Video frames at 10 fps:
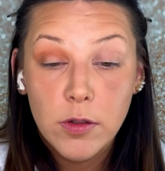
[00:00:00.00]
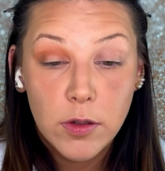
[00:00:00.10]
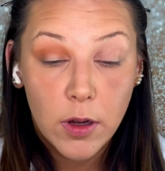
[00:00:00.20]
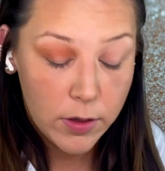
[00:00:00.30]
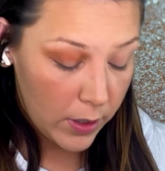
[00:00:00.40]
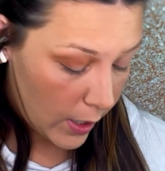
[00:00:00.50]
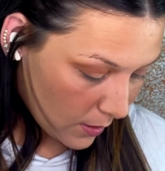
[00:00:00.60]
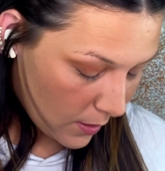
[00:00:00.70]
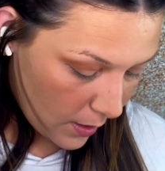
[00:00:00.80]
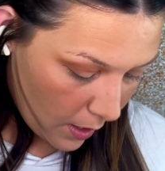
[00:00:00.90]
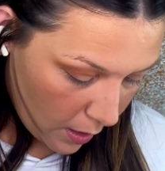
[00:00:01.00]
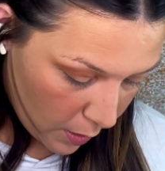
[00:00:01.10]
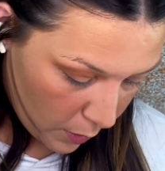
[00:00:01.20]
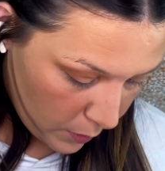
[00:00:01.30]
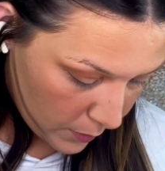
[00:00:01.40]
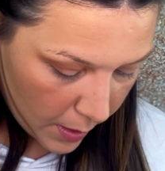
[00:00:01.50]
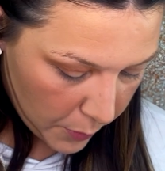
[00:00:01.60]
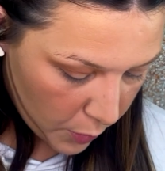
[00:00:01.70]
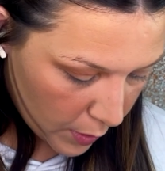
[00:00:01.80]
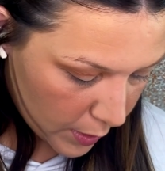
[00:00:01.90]
All right, now
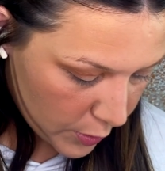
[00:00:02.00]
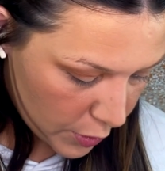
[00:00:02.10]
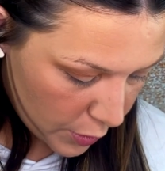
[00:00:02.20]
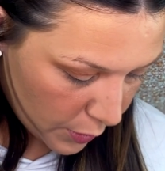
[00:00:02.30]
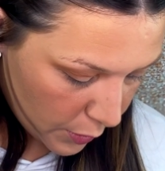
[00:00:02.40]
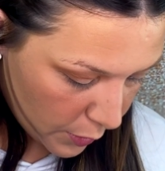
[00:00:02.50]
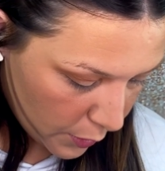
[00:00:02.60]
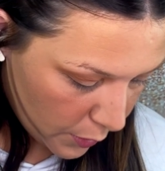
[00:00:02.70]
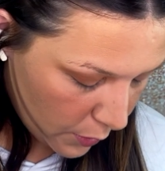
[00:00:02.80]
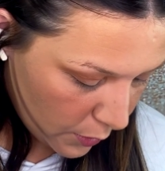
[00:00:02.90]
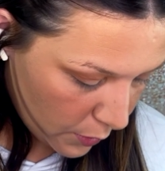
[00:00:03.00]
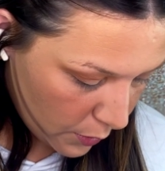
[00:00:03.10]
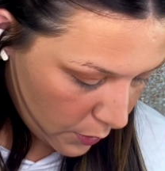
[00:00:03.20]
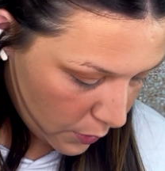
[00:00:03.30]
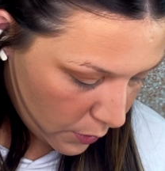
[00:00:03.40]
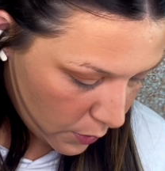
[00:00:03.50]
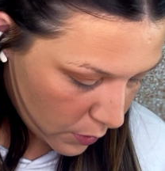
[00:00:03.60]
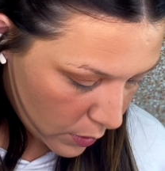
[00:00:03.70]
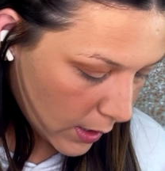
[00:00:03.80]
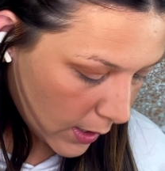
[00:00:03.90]
I'm going to